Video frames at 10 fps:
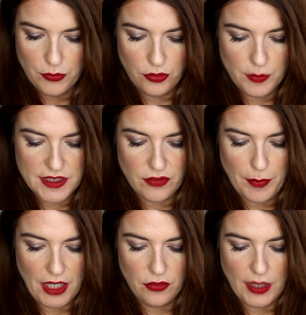Performance of
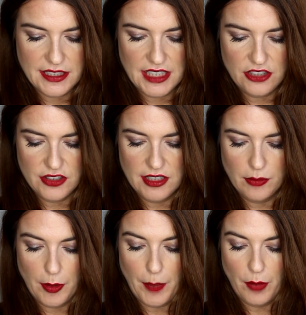a powerful anti-aging
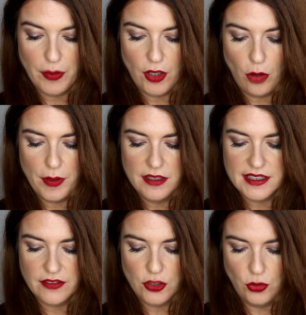serum combined with the
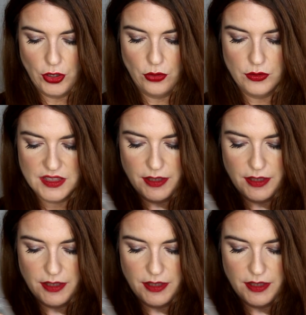opulence of an oil.